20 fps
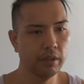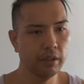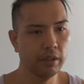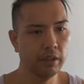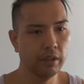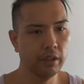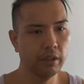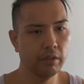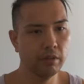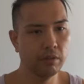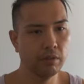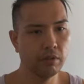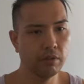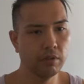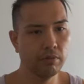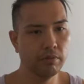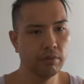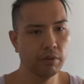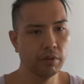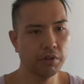
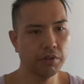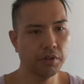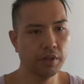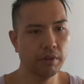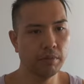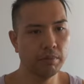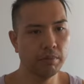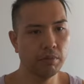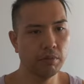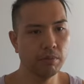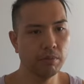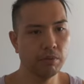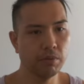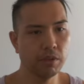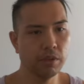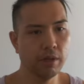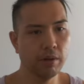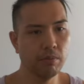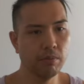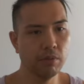Hint, for example,
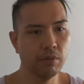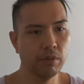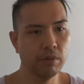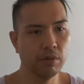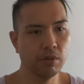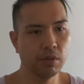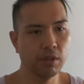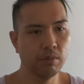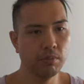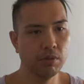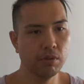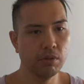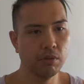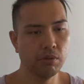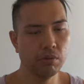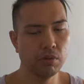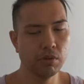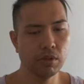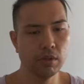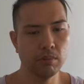step one, step two, step